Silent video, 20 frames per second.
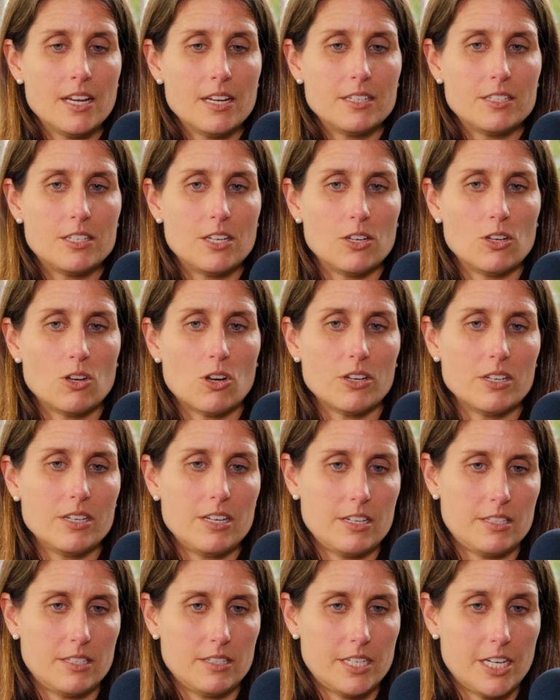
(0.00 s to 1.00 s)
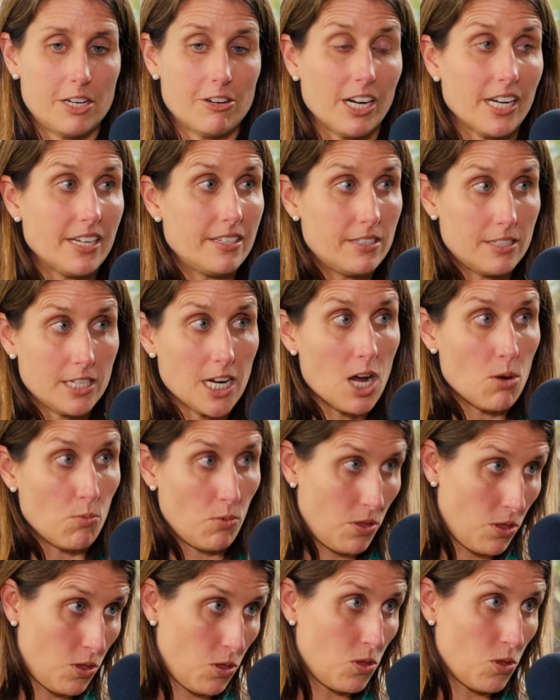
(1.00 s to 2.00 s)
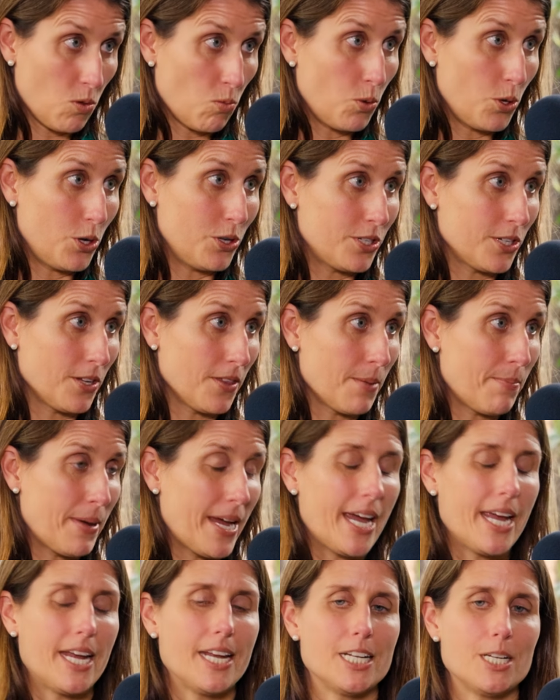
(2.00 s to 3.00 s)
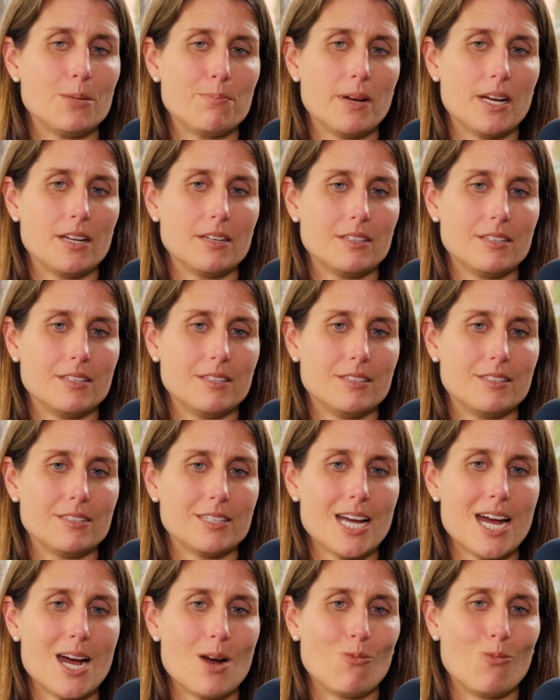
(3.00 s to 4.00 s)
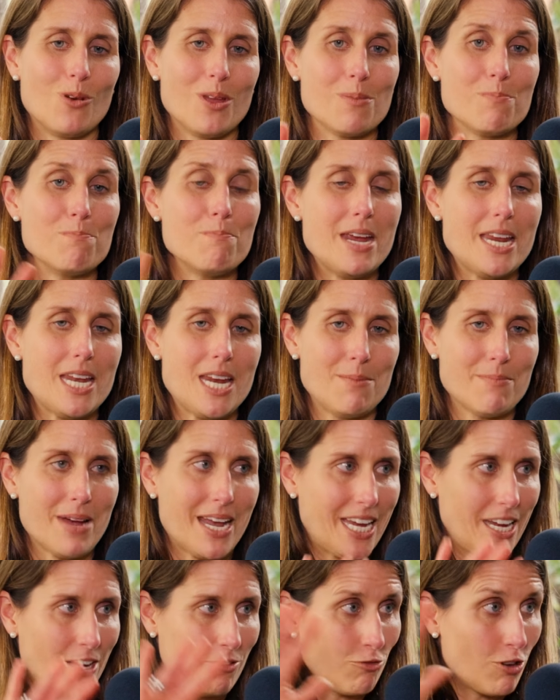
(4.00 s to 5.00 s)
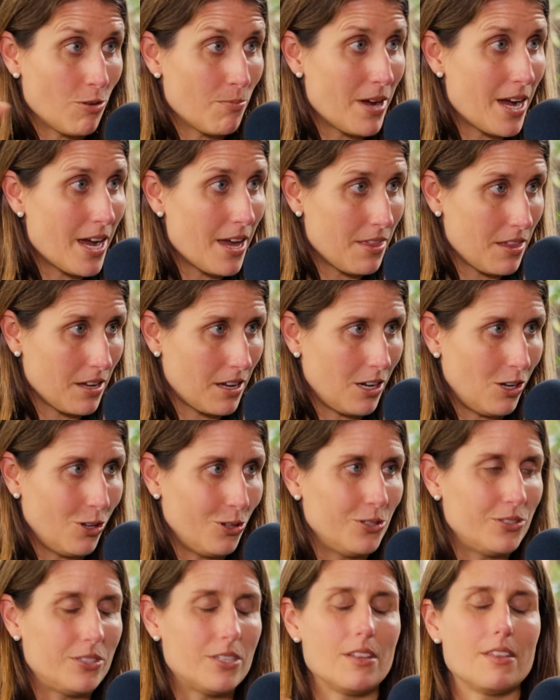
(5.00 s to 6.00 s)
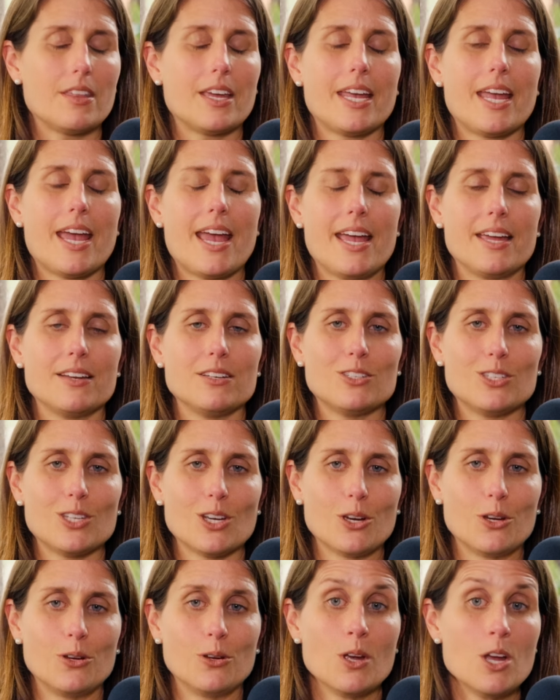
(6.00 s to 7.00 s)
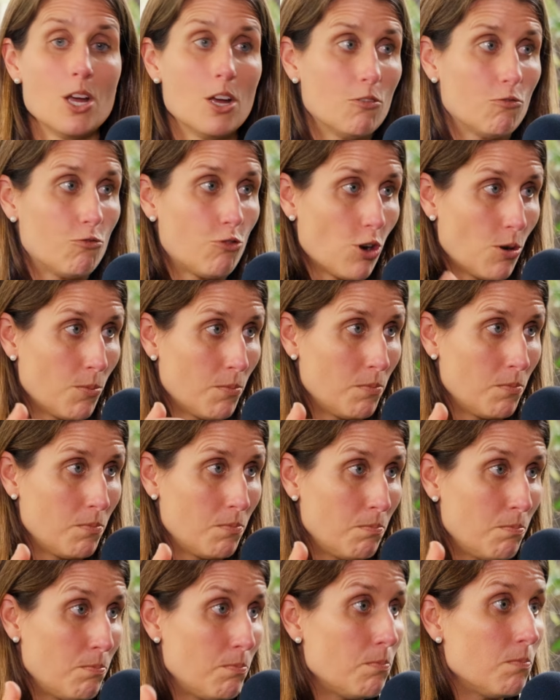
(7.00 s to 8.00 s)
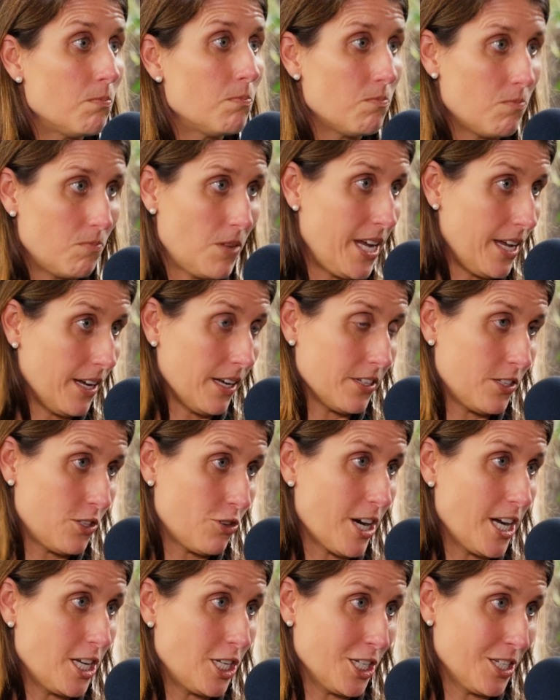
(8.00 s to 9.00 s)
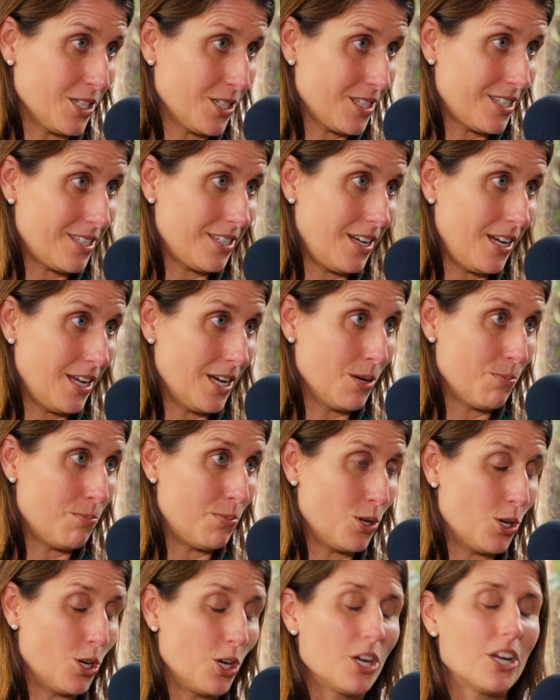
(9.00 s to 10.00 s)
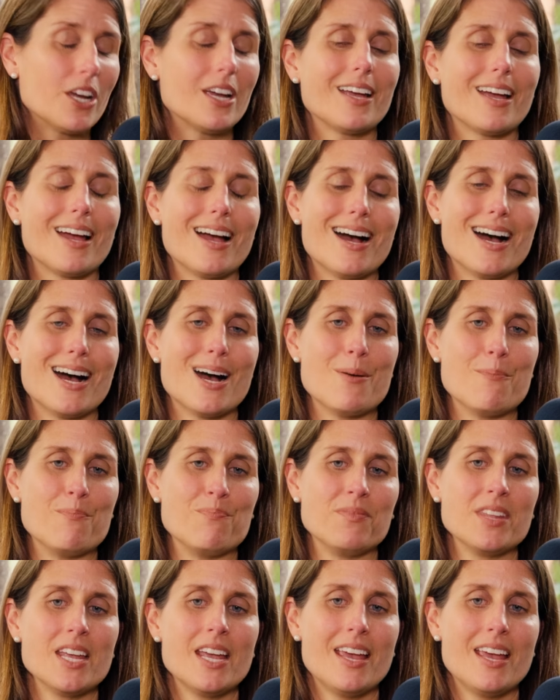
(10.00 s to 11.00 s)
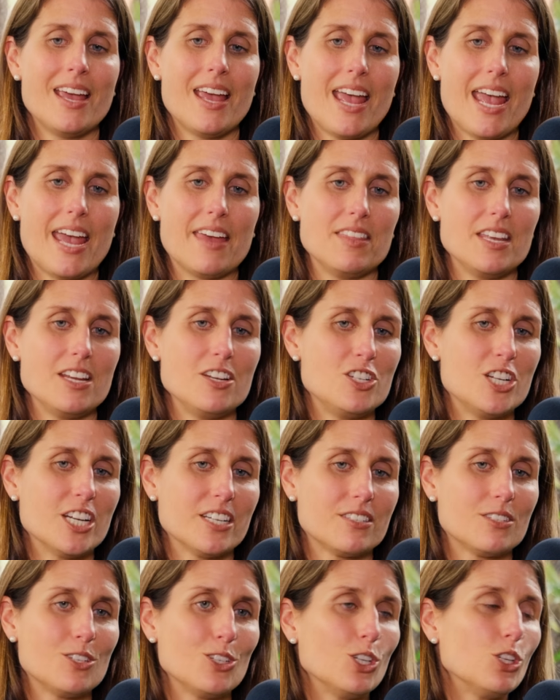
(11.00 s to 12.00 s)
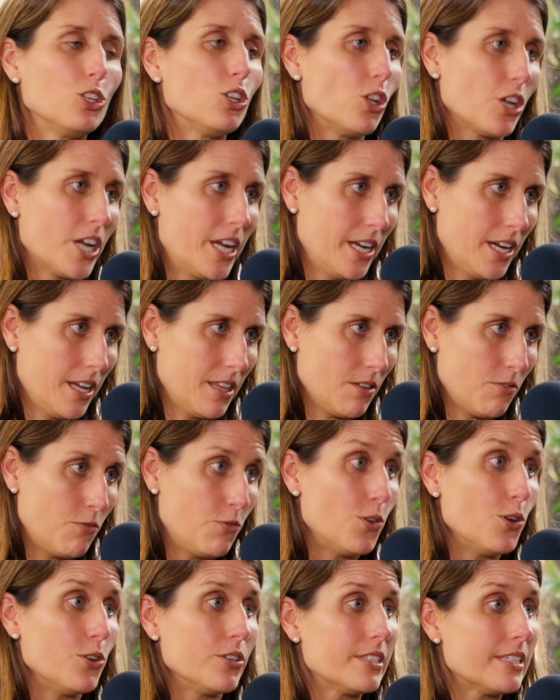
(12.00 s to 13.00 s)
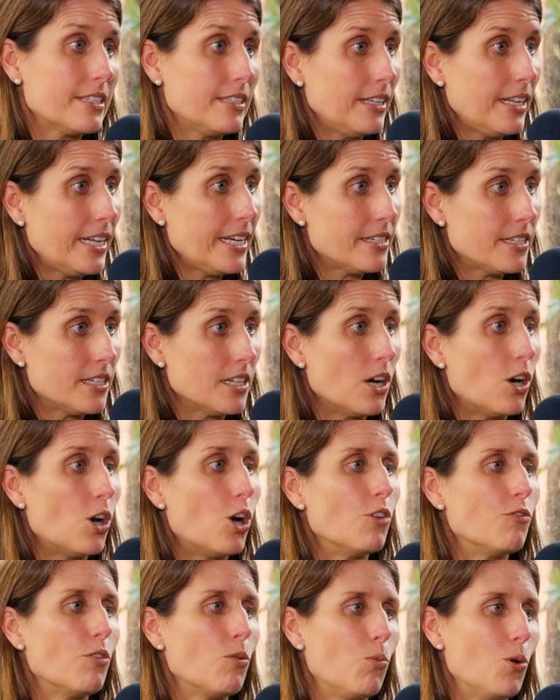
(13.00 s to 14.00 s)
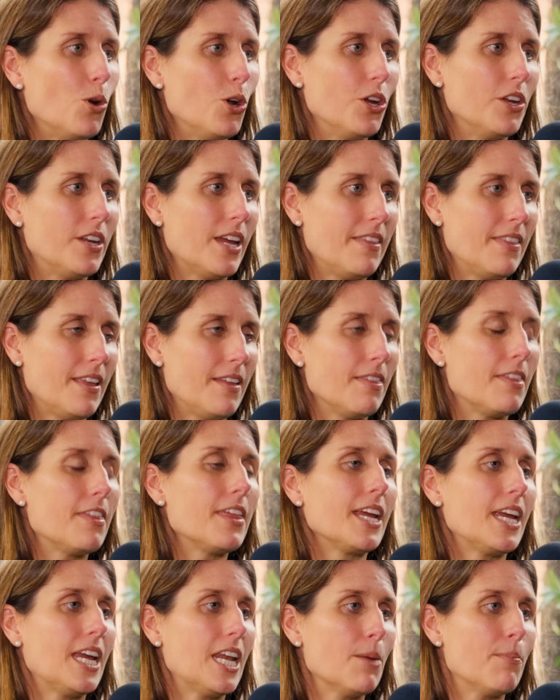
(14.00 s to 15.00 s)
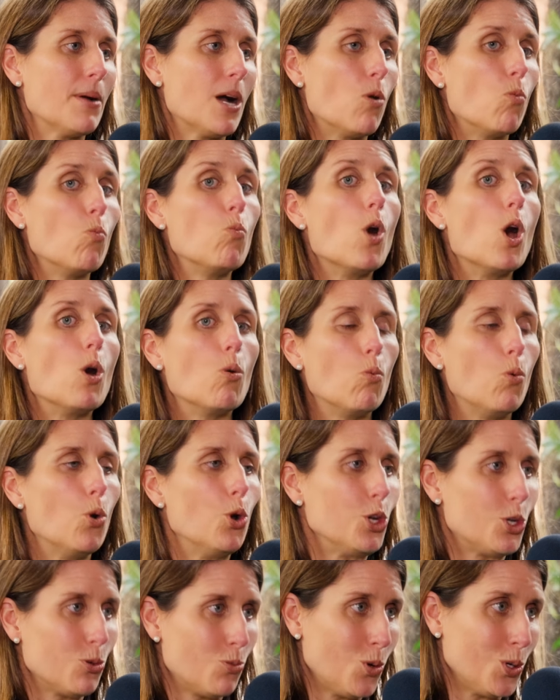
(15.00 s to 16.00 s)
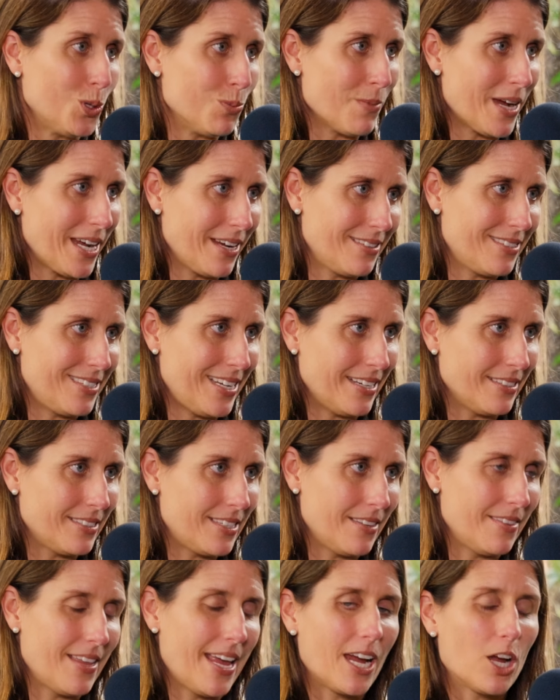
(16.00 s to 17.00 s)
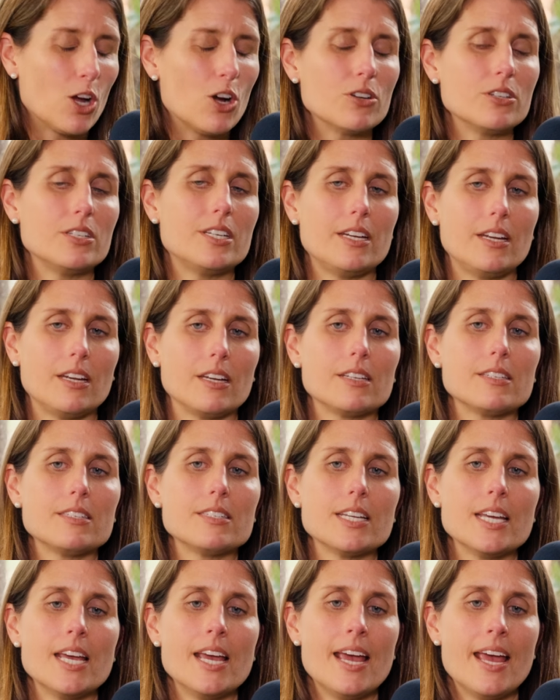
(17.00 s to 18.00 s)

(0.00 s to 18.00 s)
to not necessarily start with the words on the page, but to start with meaning making from other clues that they had. So from illustrations in a book, and and then just looking at the first letter of a word and then thinking about what word would make sense in that context.